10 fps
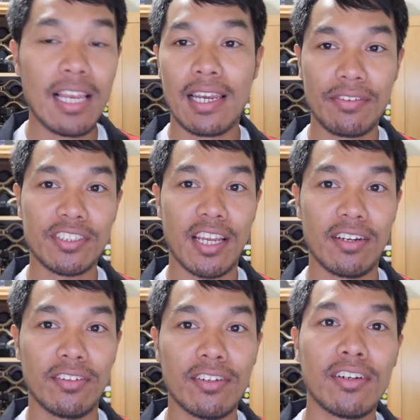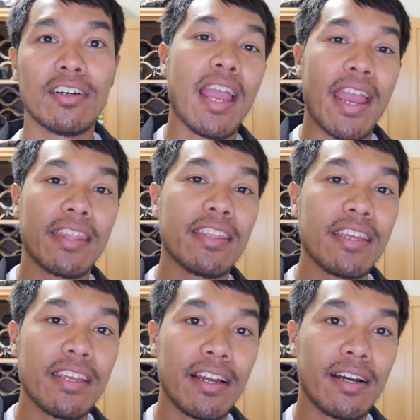left channel and
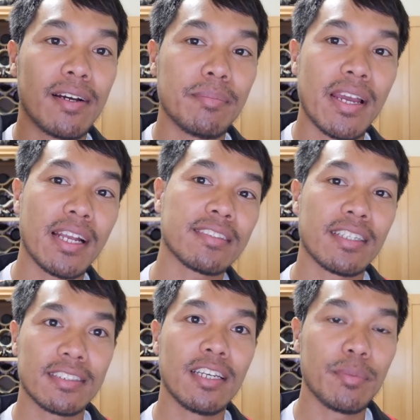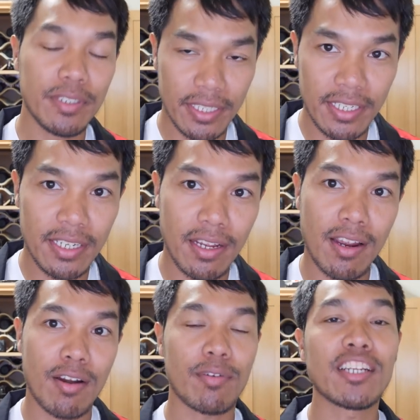the XSW-D
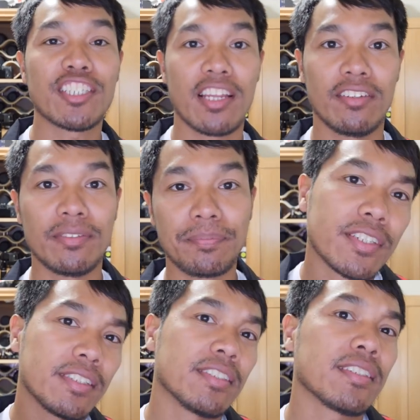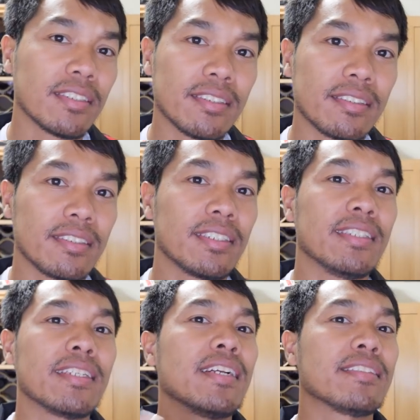right channel. So I took this
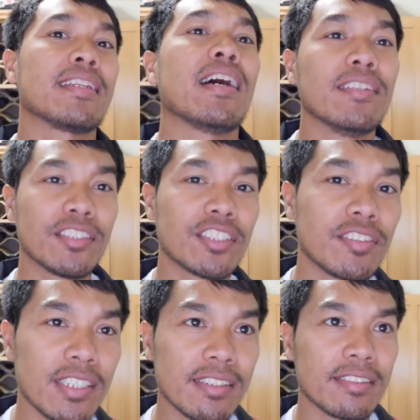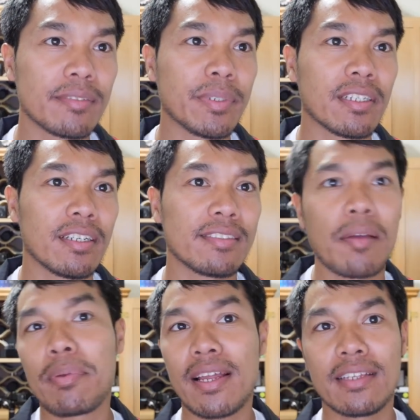and tested out in the streets because
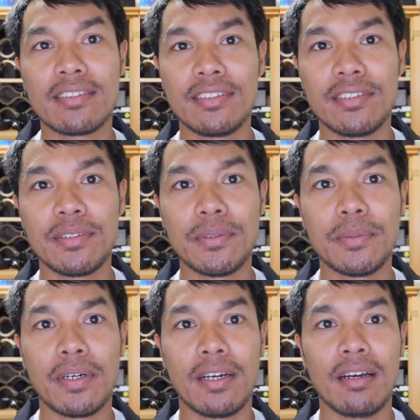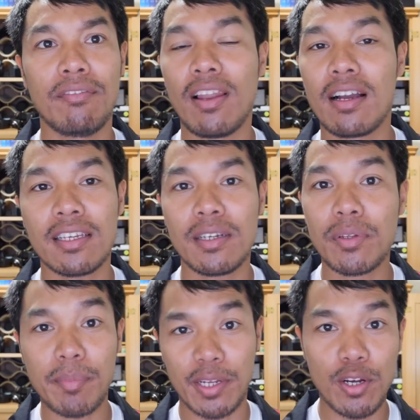I plan to do vlogging
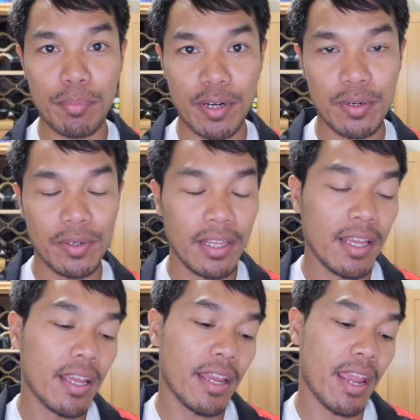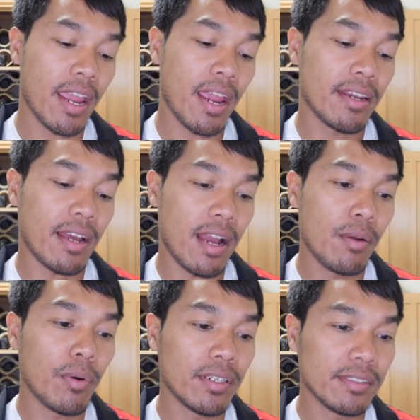with my GoPro and
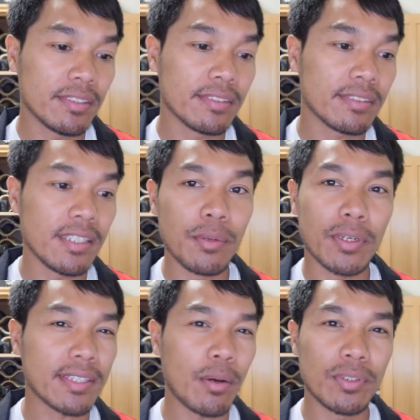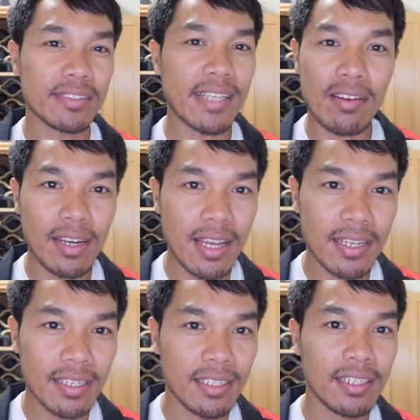I wanted to see what that would sound
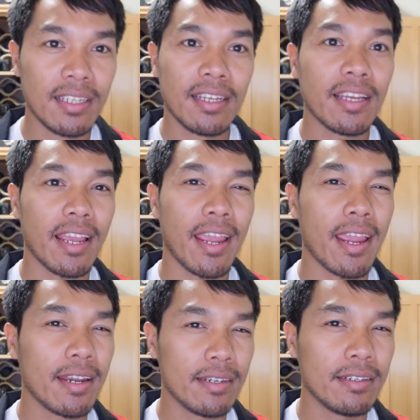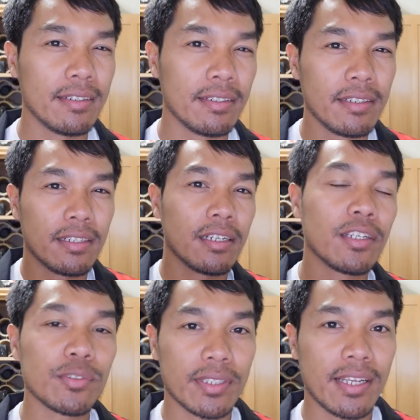like. And
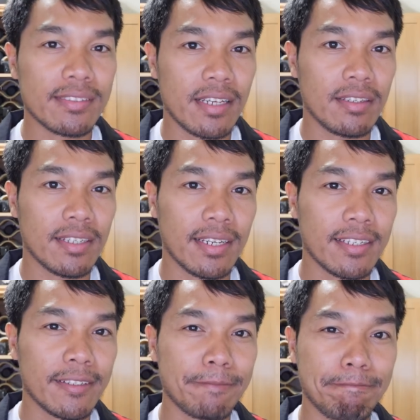here's what that sounds like.